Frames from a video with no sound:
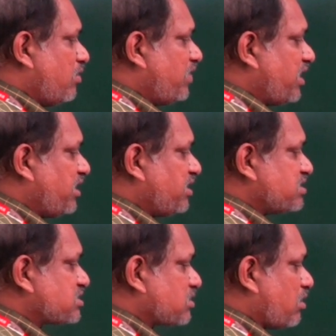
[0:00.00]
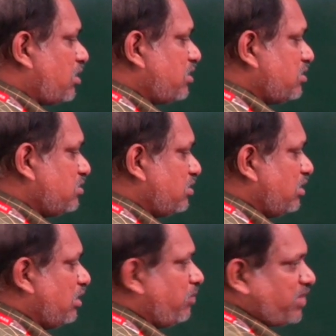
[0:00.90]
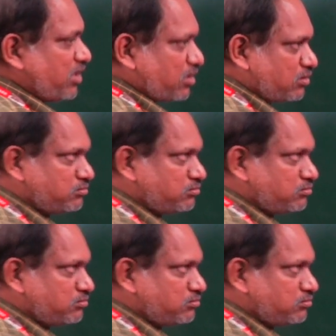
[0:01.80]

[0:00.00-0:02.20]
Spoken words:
then it is called leap year.